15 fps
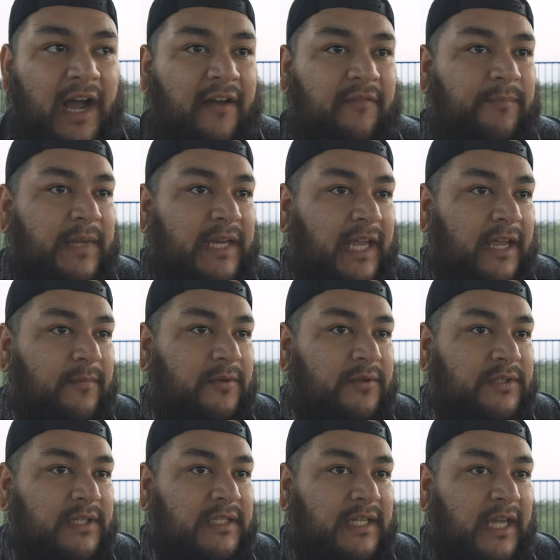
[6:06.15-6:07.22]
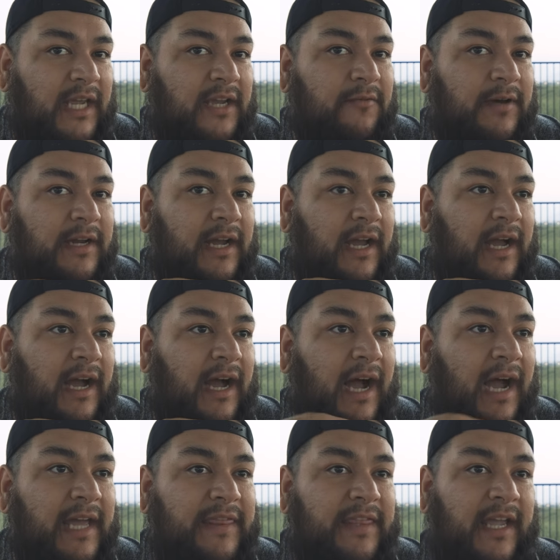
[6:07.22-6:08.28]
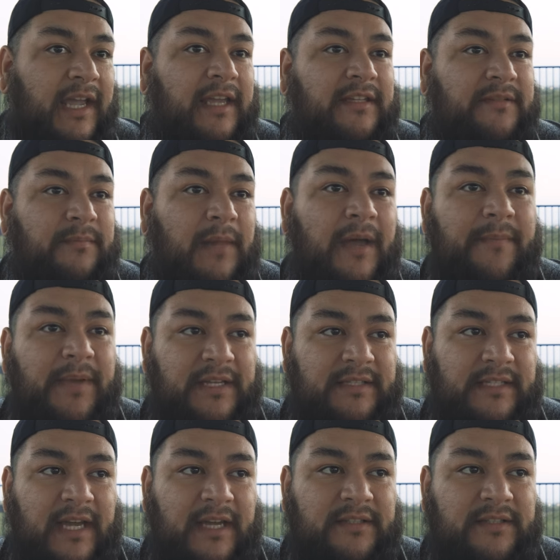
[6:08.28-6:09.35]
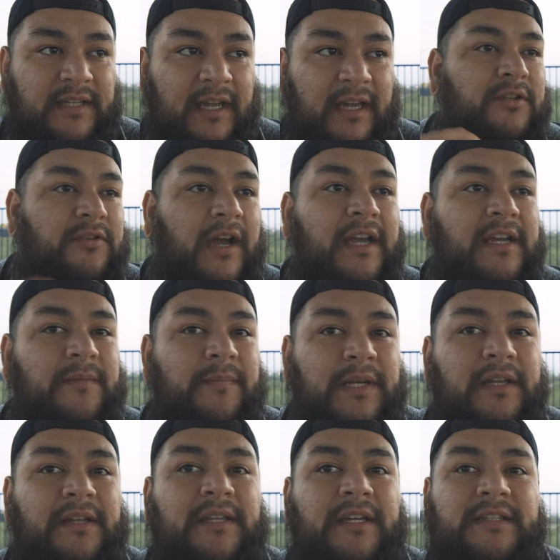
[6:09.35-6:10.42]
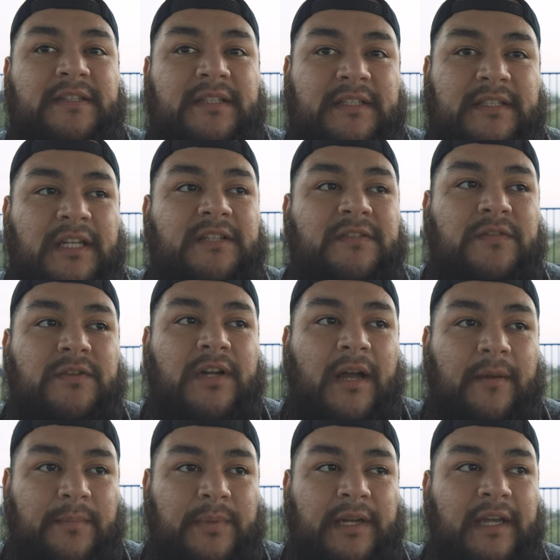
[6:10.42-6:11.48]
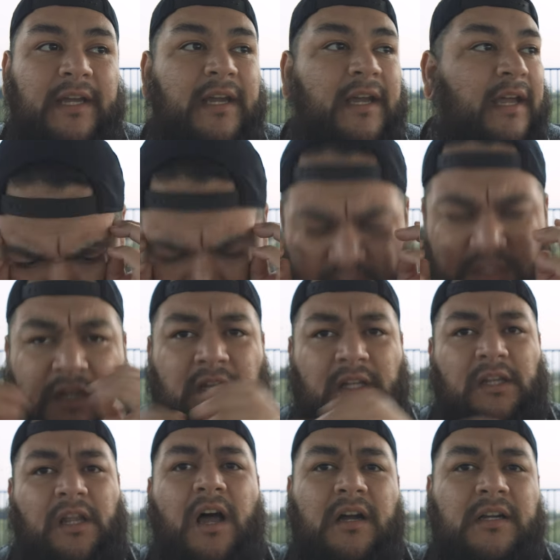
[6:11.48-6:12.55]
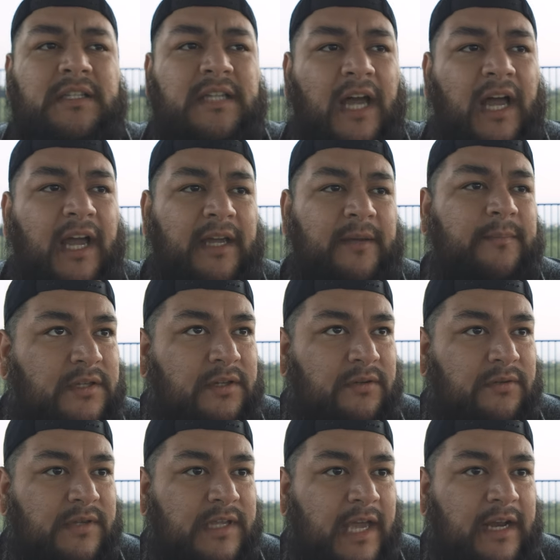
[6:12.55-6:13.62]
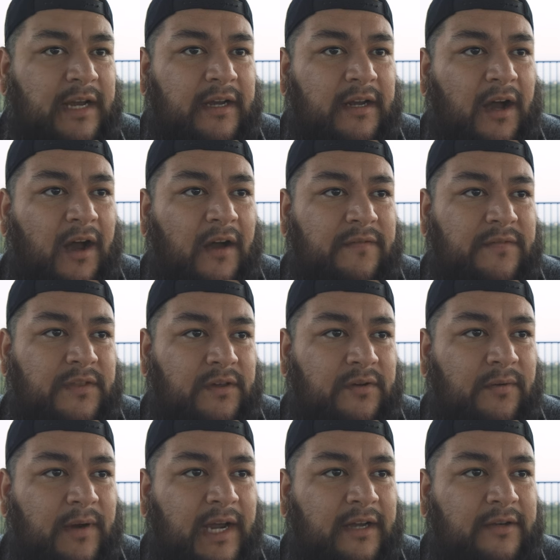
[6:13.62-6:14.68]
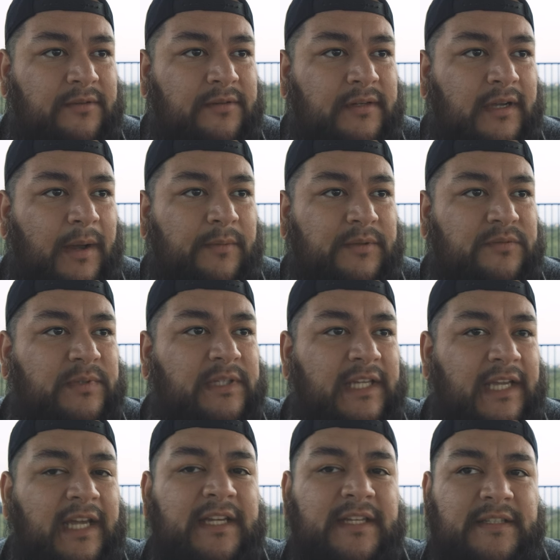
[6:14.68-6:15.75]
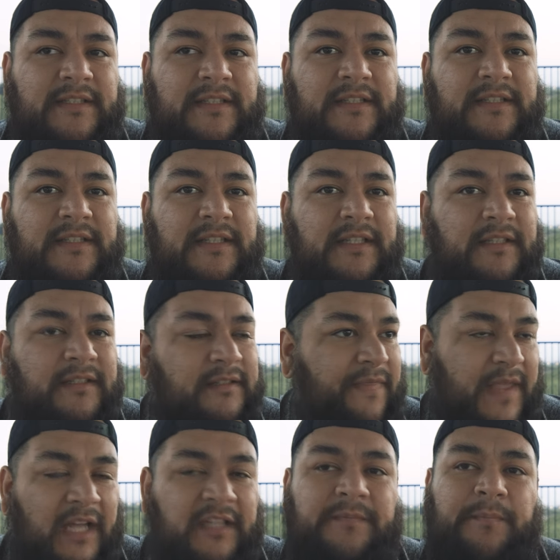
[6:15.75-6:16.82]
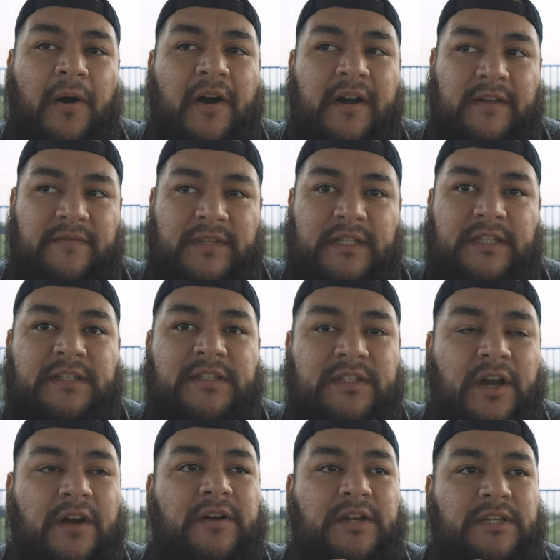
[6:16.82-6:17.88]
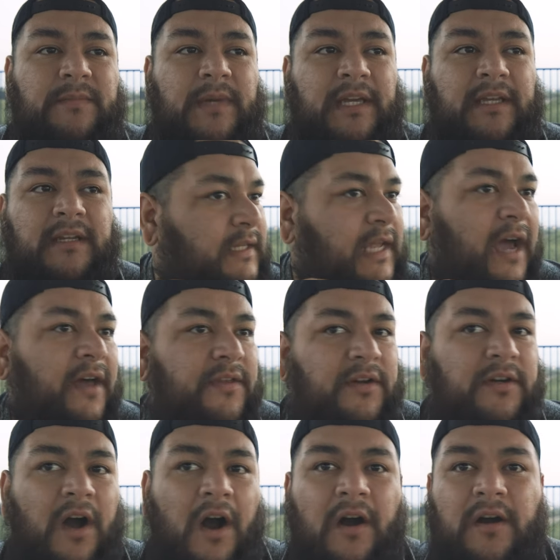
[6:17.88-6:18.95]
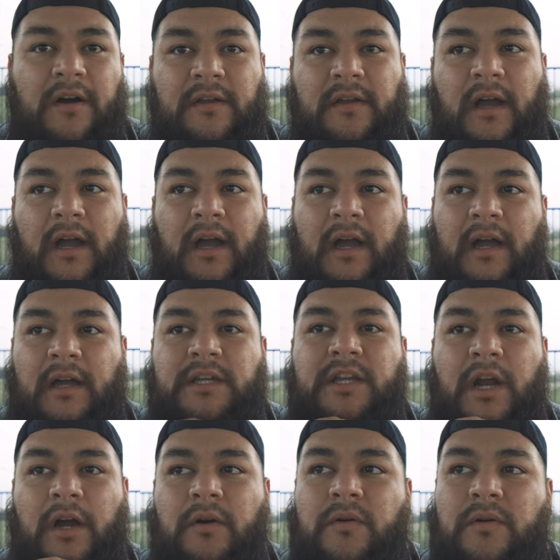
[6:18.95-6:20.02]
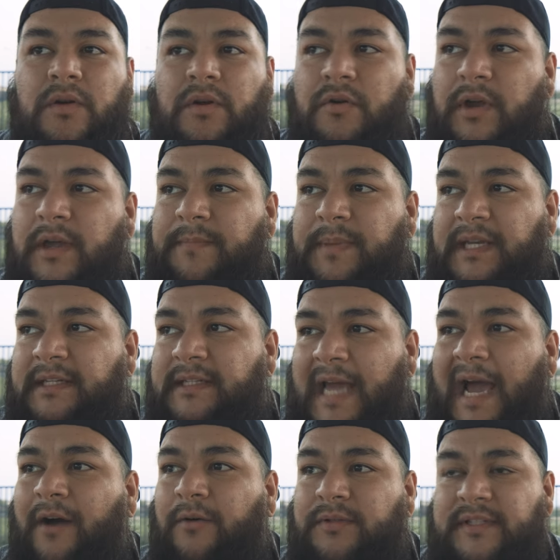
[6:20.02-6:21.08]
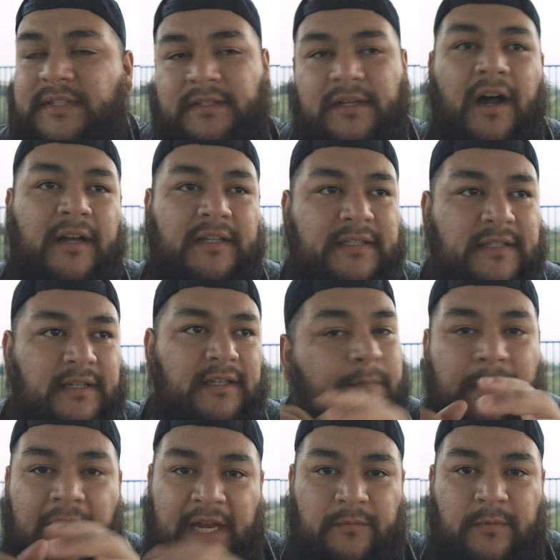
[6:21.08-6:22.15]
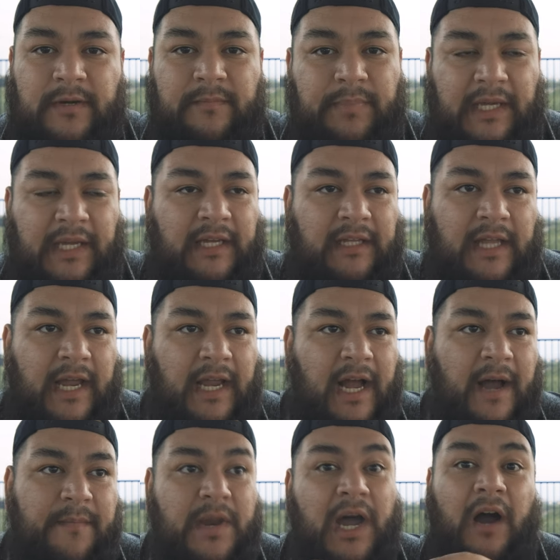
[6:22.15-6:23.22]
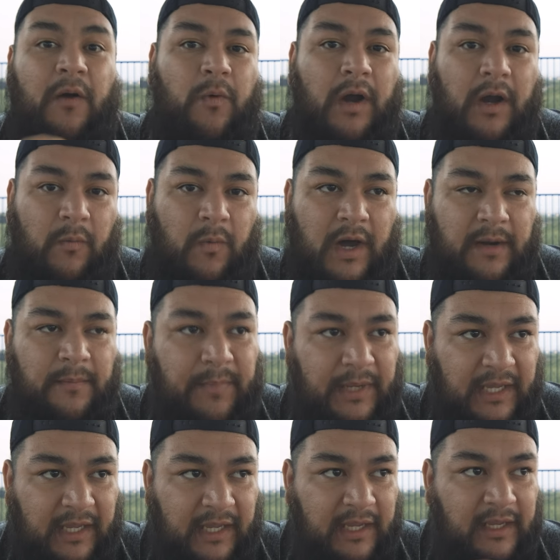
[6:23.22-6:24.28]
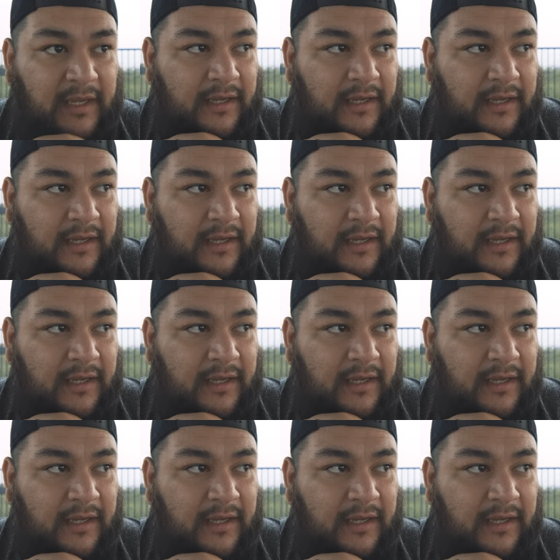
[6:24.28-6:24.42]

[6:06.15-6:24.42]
I've been able to take what I think is my best asset, trying to build a successful company. It took a long time to get it off the ground. I was really inconsistent, and that's part of the discouragement. Now there are, creeping doubts constant. Main one being like, I'm not where I wanna be.